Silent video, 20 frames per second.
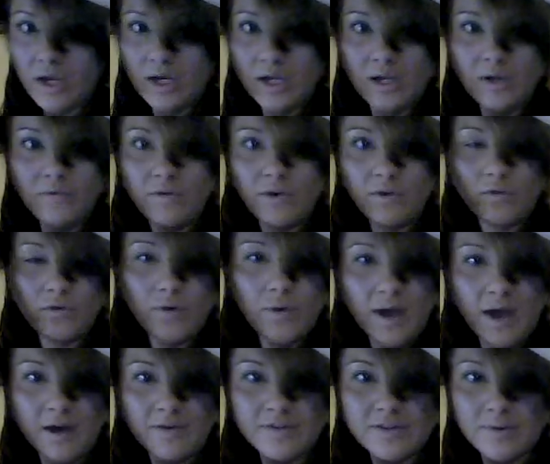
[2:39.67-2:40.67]
And even if you
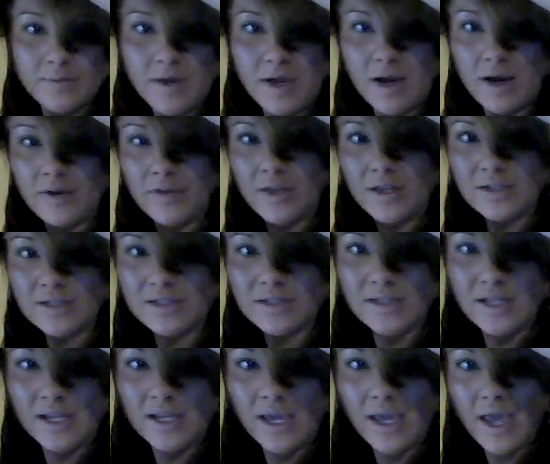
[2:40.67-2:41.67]
have some hair that's
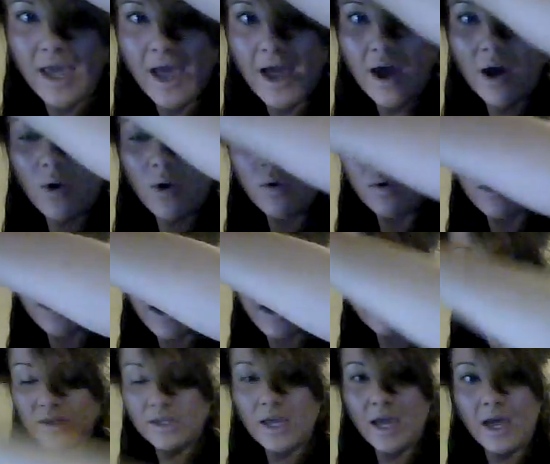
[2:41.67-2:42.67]
sticking out
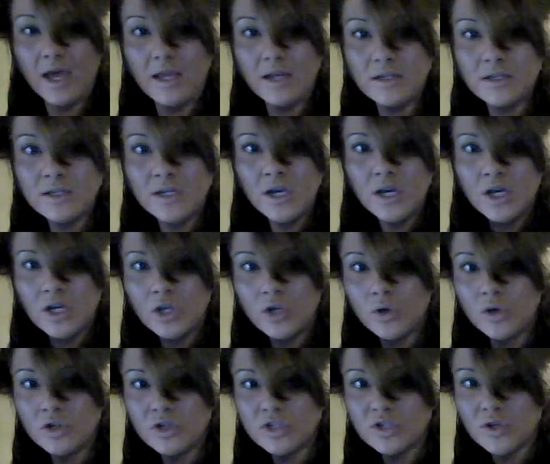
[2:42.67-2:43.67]
at the end,
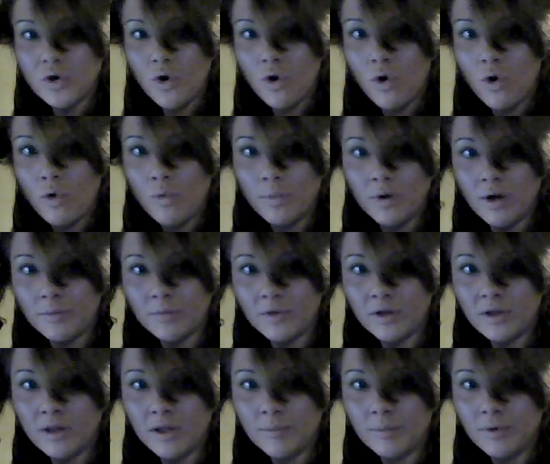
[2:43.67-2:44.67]
you can just open up the
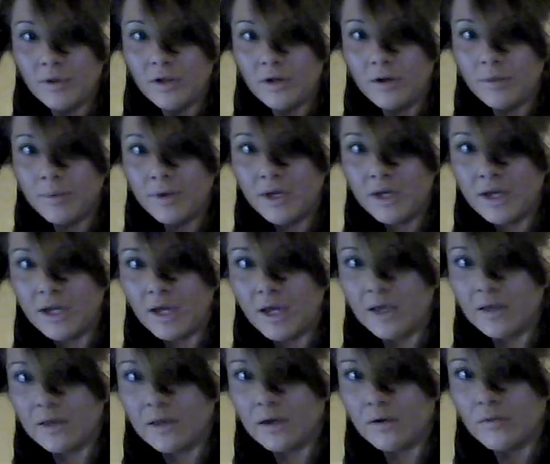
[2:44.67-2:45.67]
clip a little bit,
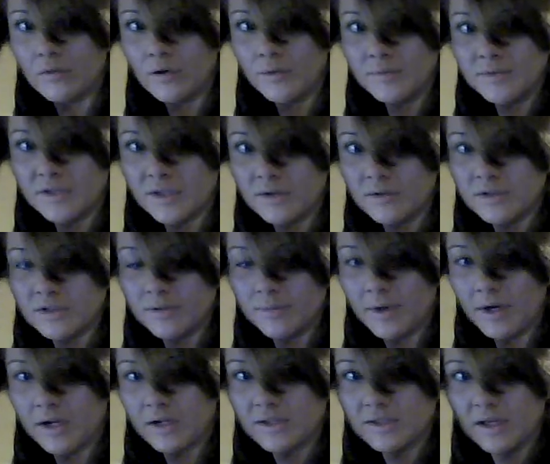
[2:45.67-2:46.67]
and then, whoops, that was a
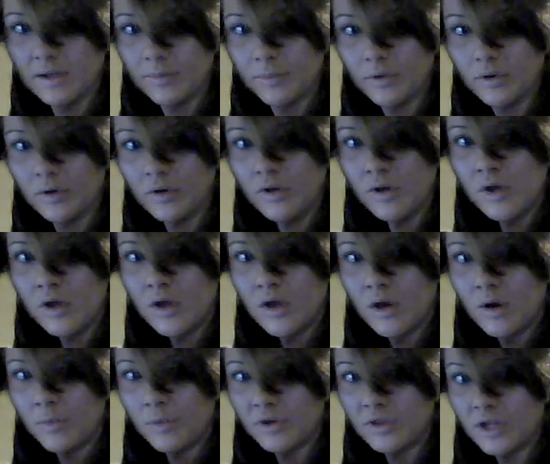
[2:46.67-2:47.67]
bad example.
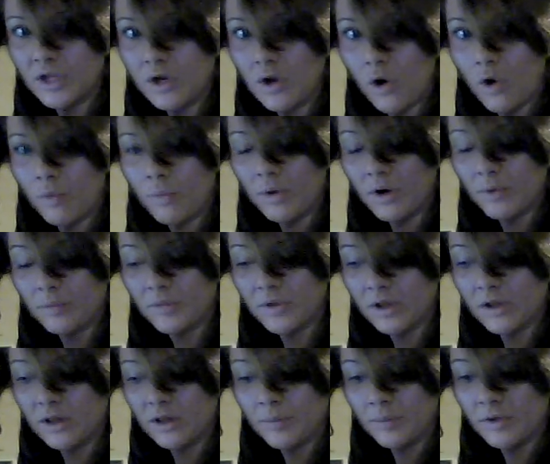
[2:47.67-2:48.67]
But then open up the
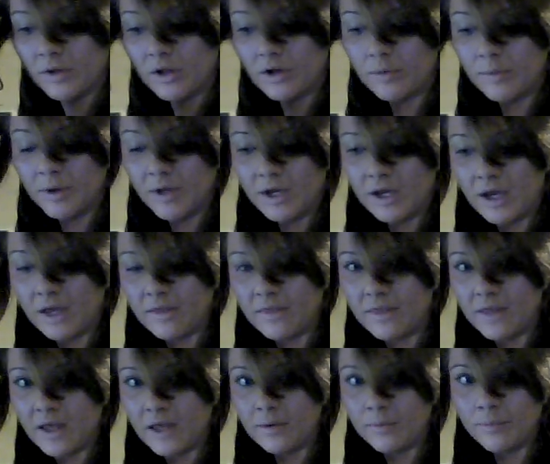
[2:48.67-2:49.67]
clip a little bit,
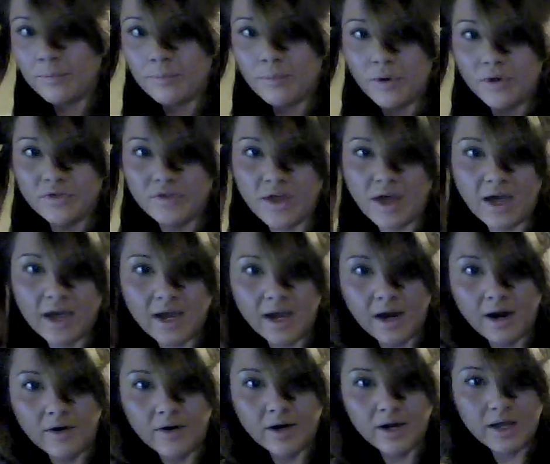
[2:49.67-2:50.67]
and then put that
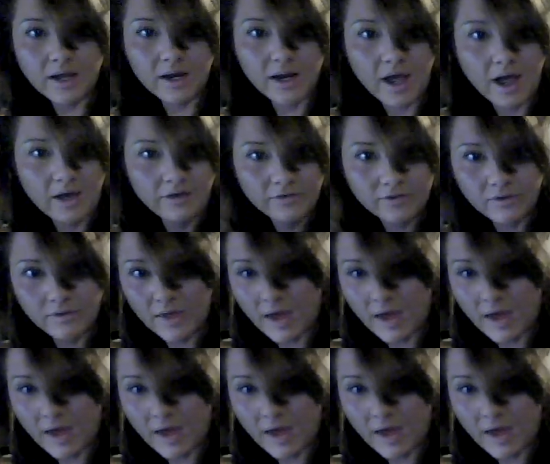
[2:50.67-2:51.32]
hair in it after